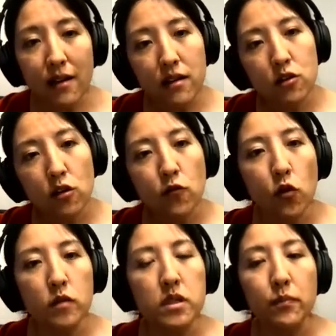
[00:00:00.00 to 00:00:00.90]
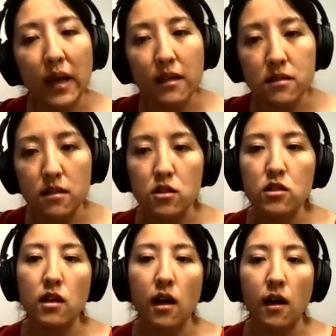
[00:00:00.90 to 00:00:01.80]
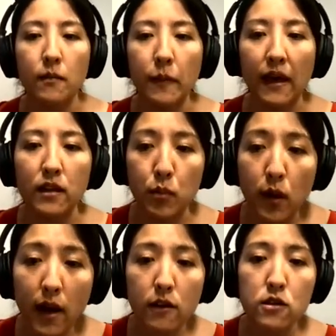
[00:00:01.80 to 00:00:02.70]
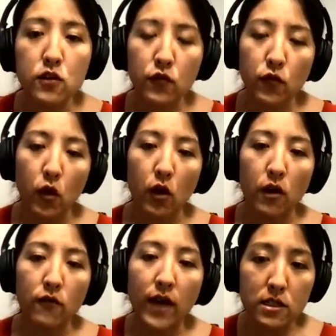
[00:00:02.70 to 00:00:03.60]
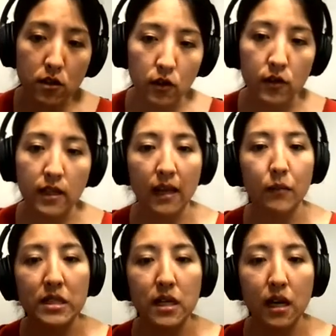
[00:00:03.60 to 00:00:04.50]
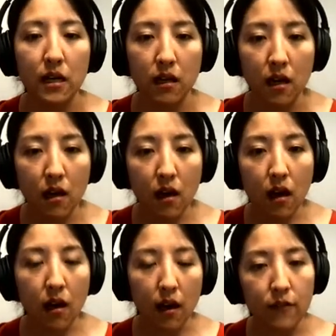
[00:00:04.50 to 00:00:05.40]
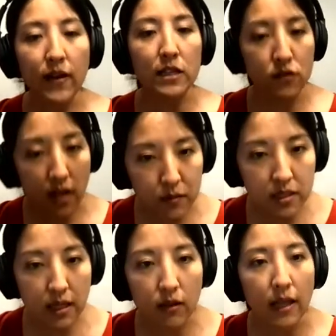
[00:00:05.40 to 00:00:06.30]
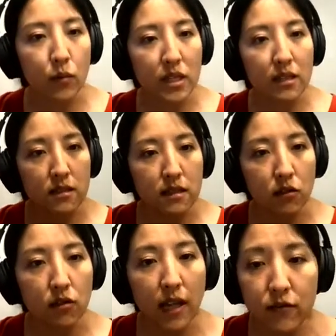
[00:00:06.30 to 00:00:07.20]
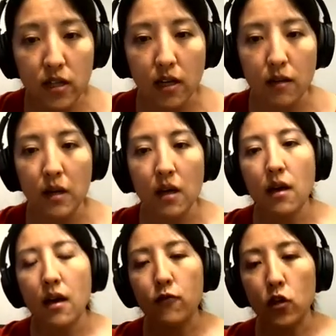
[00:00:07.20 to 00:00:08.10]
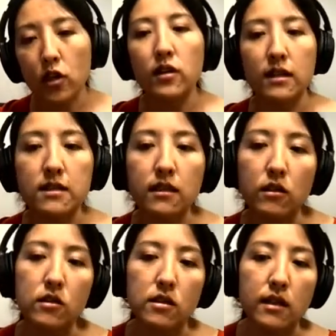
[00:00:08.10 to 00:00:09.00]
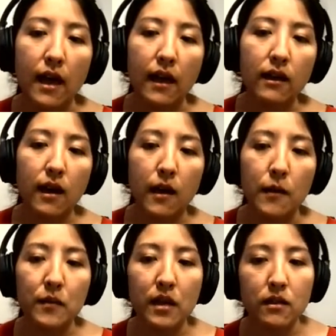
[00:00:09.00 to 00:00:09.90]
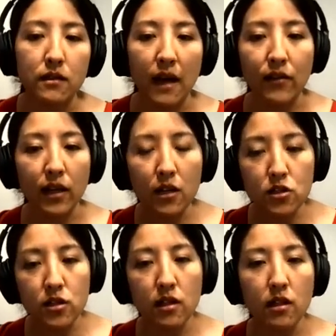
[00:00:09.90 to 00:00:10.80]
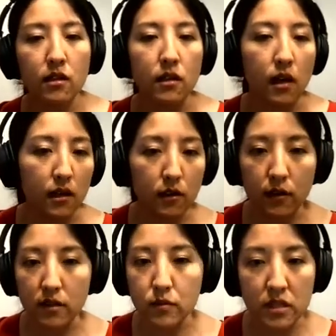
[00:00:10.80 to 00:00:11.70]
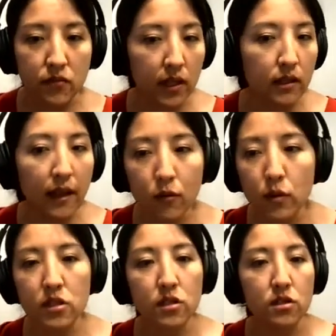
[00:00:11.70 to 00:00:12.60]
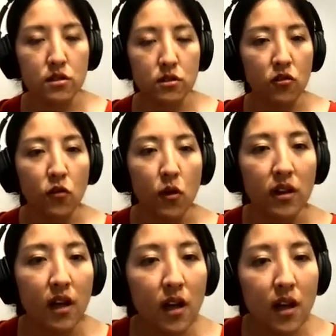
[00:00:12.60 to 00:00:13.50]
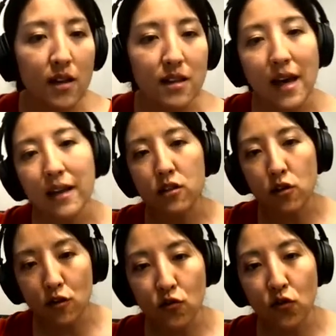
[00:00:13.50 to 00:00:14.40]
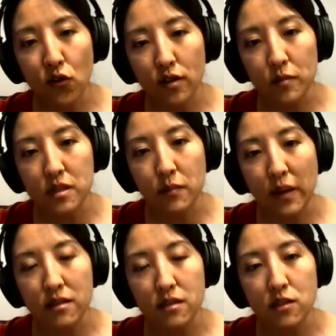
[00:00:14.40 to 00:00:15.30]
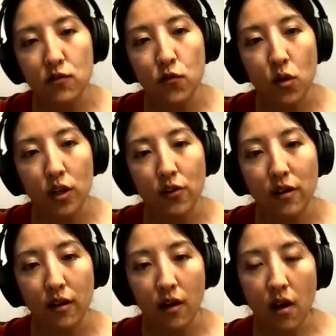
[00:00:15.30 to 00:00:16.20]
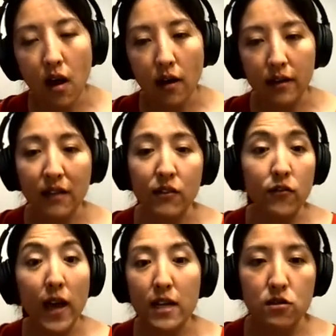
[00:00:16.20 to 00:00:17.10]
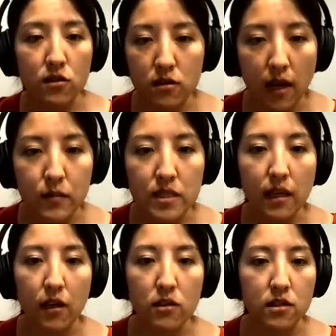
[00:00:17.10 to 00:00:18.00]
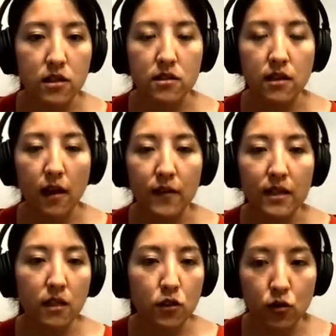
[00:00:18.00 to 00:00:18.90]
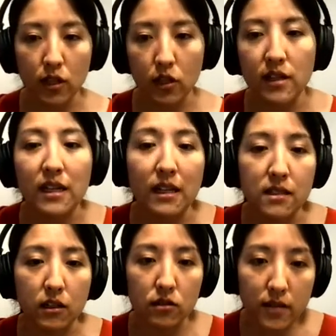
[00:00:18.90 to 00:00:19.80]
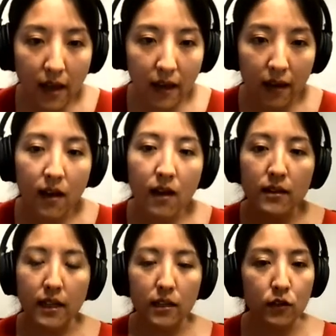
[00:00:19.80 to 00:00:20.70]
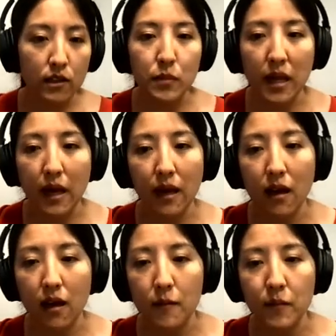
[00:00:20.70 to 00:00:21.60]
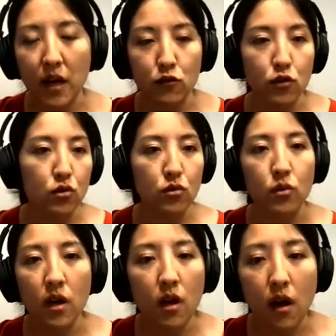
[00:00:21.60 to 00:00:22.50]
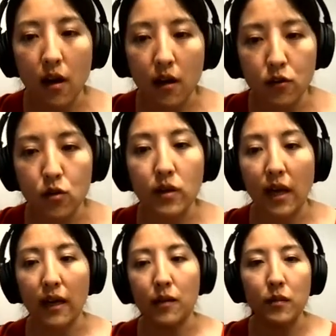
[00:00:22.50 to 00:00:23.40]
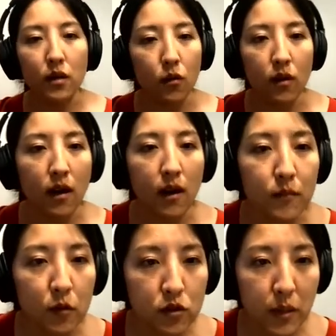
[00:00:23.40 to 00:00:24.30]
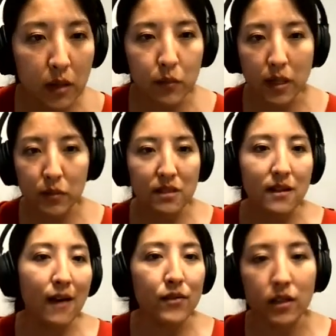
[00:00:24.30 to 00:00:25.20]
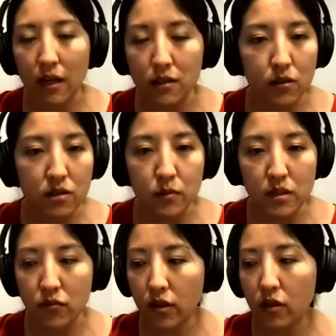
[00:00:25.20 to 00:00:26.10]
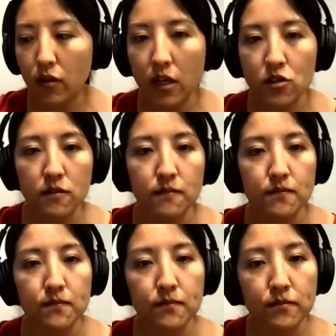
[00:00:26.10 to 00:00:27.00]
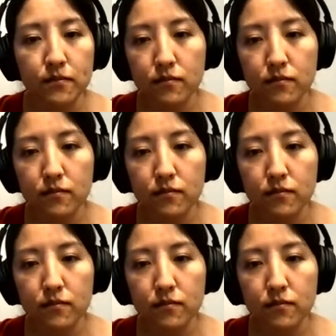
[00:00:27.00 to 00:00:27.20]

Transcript: And that in turn forms the basis and the priors for faster learning that can be done on a faster time scale, like within a single lifetime, for learning skills like navigation, learning specific languages, and so forth. And then in turn forms the basis for learning on an even faster time scale, such as things that you can learn in a single day, like learning to play a new game, or to be able to navigate to a specific location.